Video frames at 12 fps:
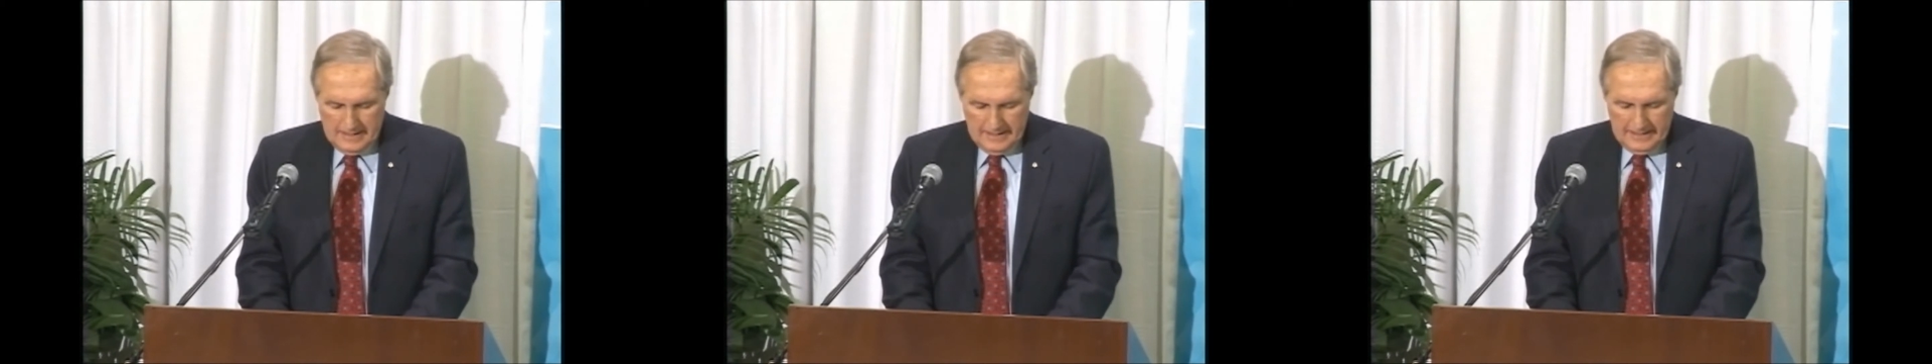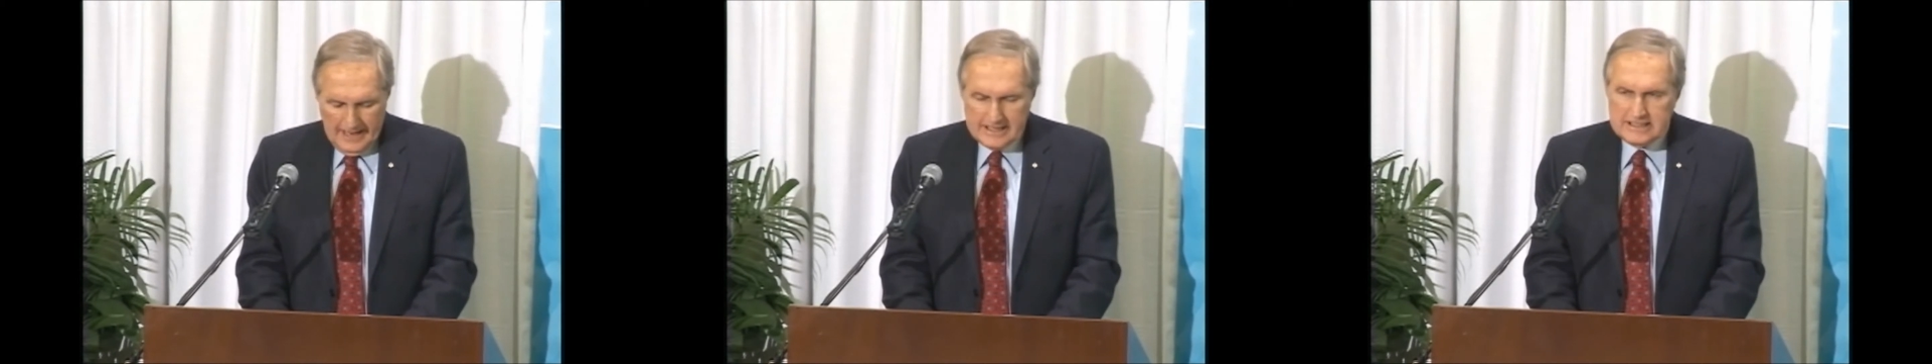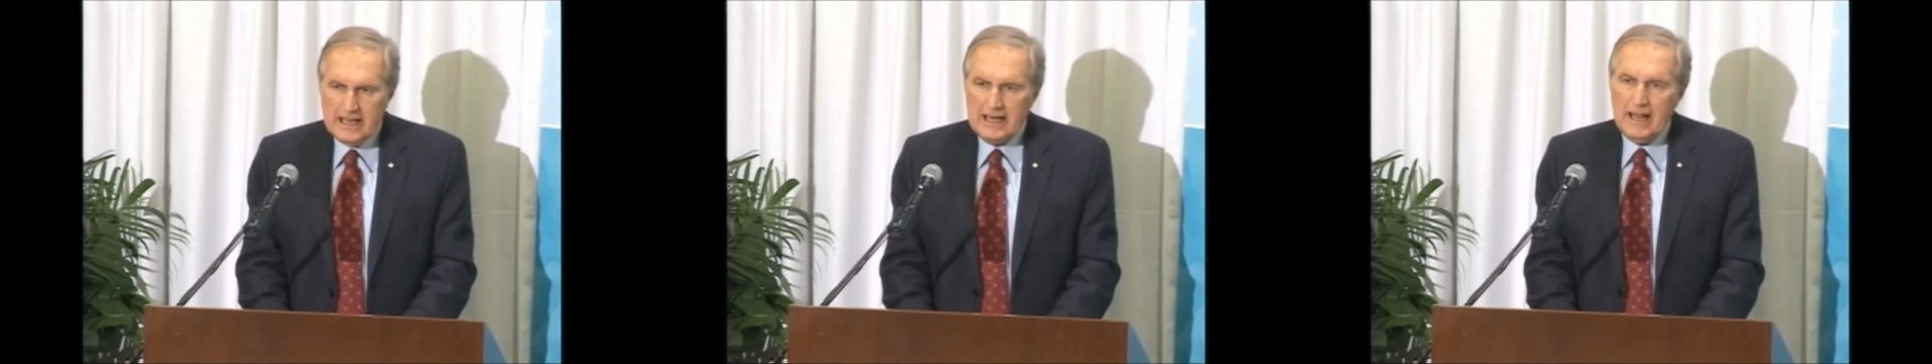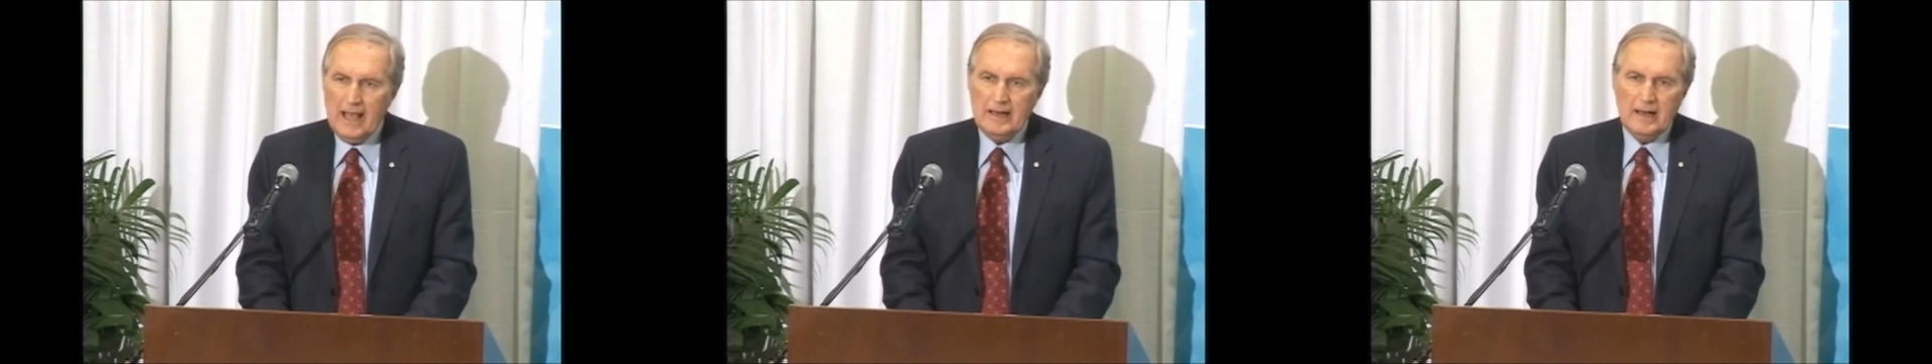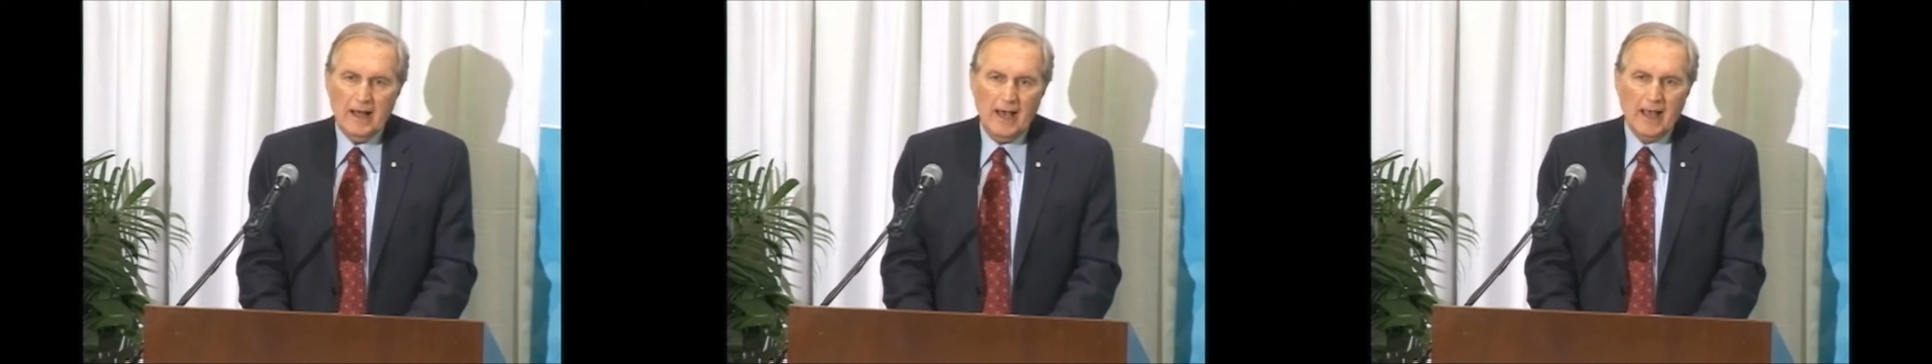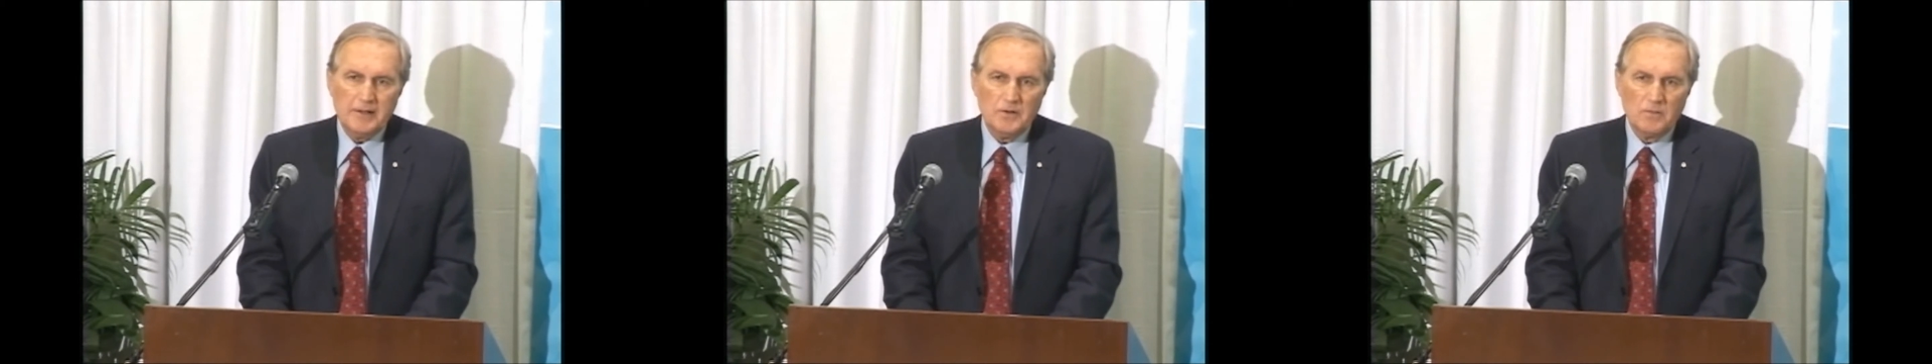In
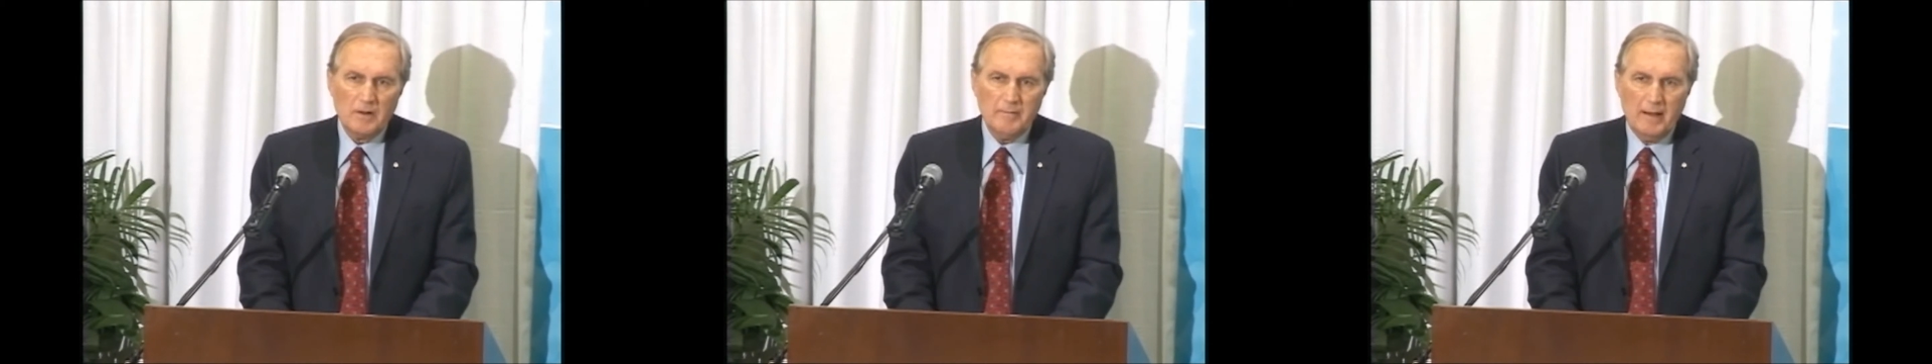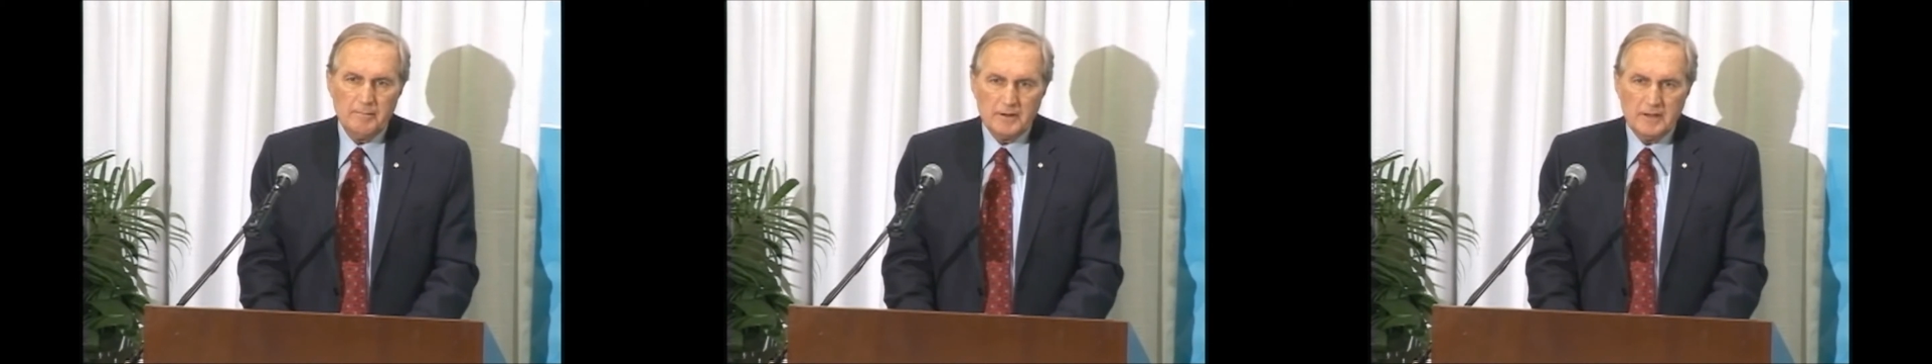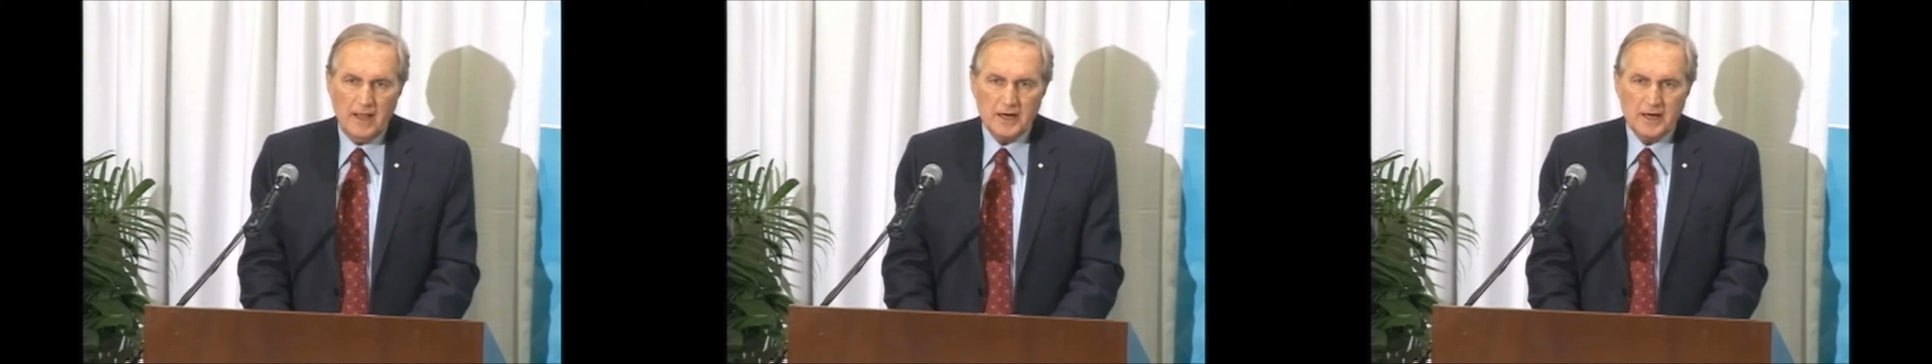1989, you'll remember the